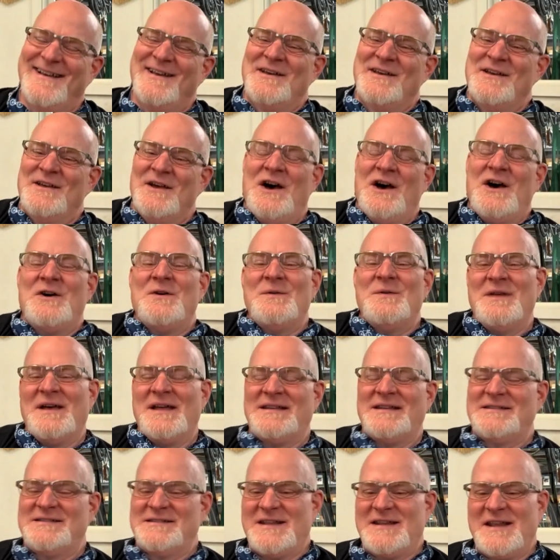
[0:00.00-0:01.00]
Oh,
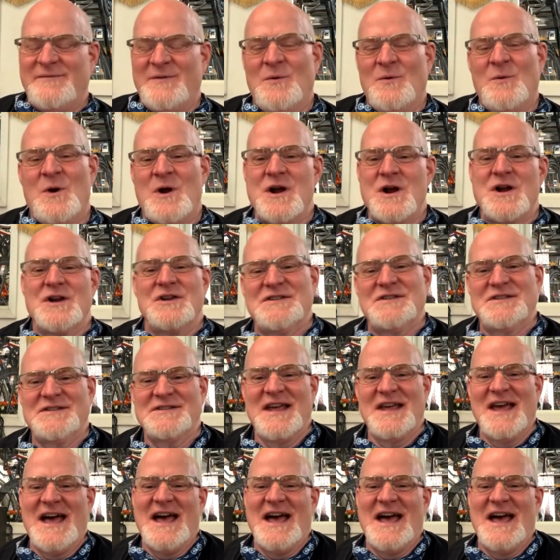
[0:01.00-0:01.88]
that's even worse.